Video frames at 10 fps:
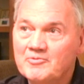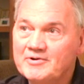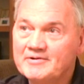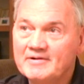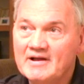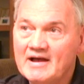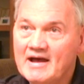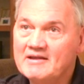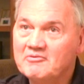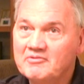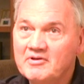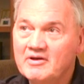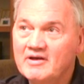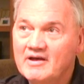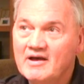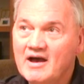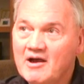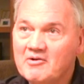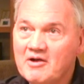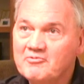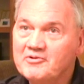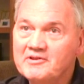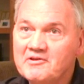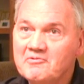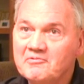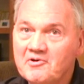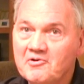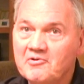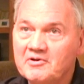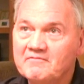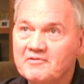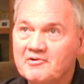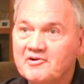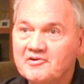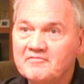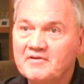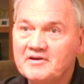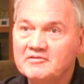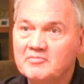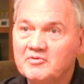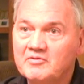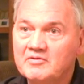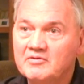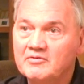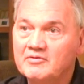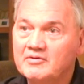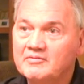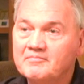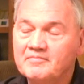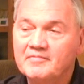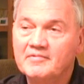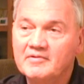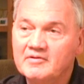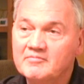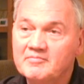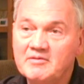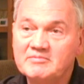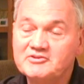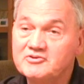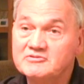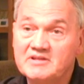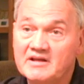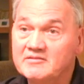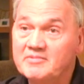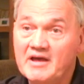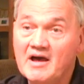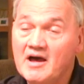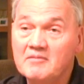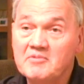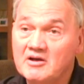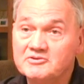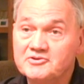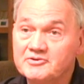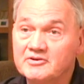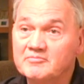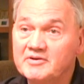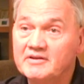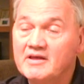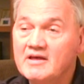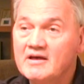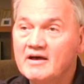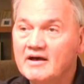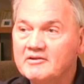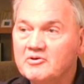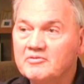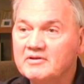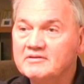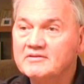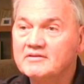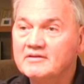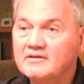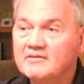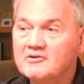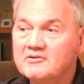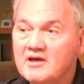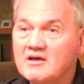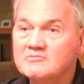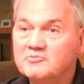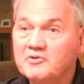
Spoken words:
Well, I really don't know if they're unavailable or maybe choose not to be. I'm not sure, but I know that there are times